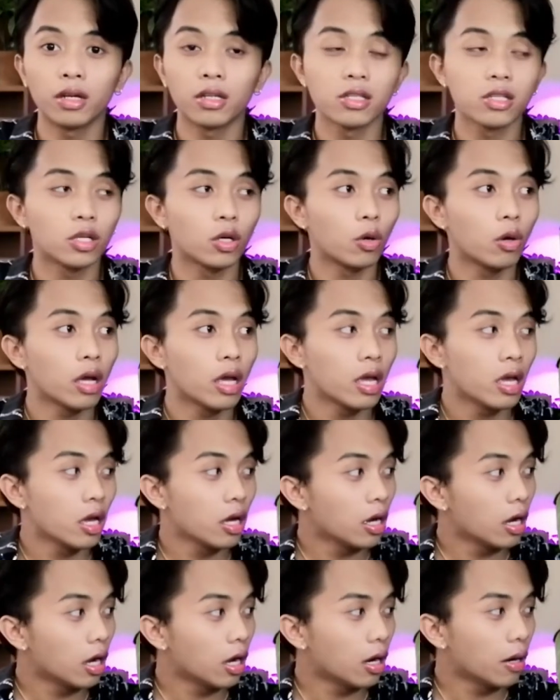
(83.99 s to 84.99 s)
So
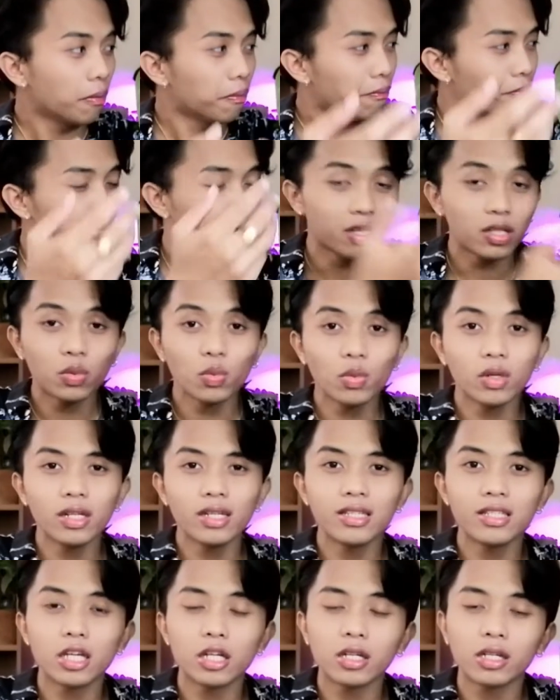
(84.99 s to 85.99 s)
this one
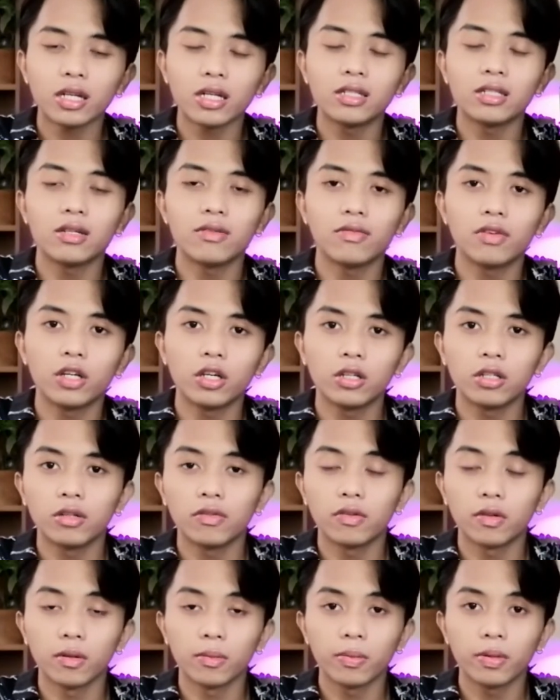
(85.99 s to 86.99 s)
is not native here in the
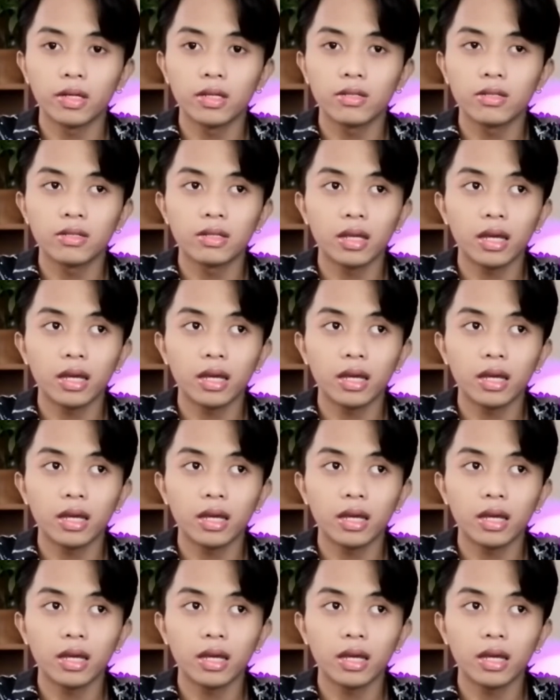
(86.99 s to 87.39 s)
Philippines,